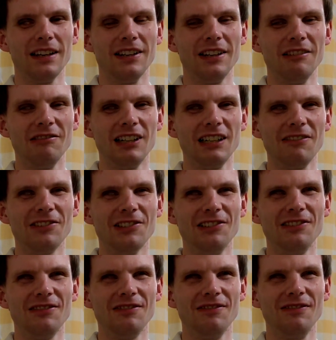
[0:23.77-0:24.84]
and no
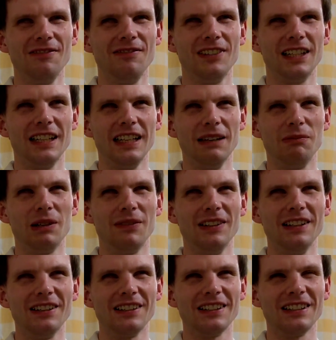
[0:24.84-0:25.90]
rifle, well, you're
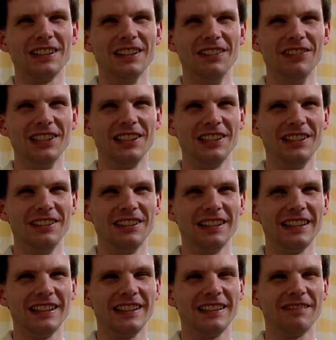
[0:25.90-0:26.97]
probably not going to do much
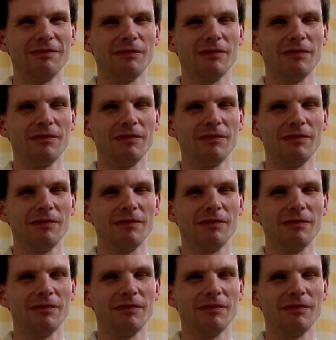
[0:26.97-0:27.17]
shooting.